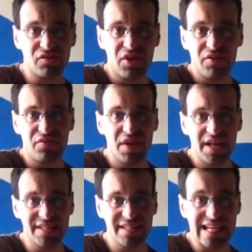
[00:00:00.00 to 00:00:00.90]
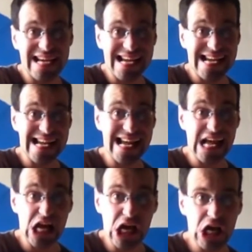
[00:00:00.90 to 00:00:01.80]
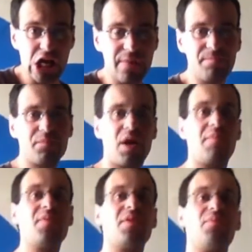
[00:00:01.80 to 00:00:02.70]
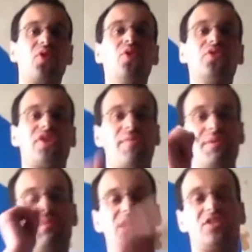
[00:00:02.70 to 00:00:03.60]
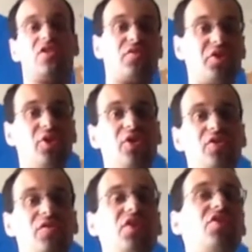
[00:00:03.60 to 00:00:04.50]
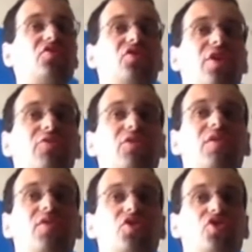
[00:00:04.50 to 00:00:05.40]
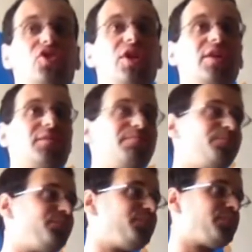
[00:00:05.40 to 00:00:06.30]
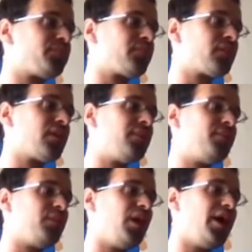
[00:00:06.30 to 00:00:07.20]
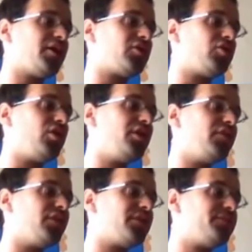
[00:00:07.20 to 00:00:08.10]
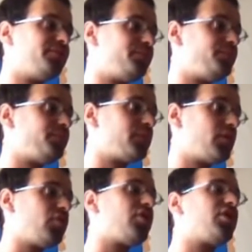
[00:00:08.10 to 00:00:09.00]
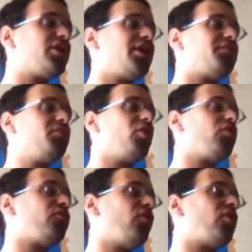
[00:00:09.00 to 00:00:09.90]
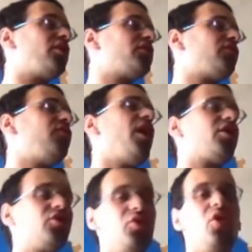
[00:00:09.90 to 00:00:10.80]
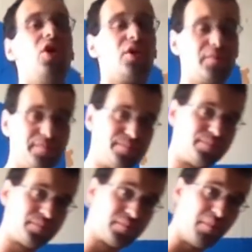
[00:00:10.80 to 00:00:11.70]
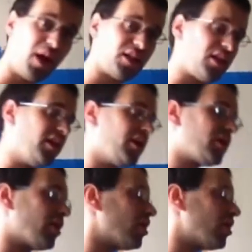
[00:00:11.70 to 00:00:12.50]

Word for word: Not very efficient, not very fast. I'm the rules, I'm the master of the long video, so I don't give a shit. Like it or leave it. You can hate me all for it. Fuck you all.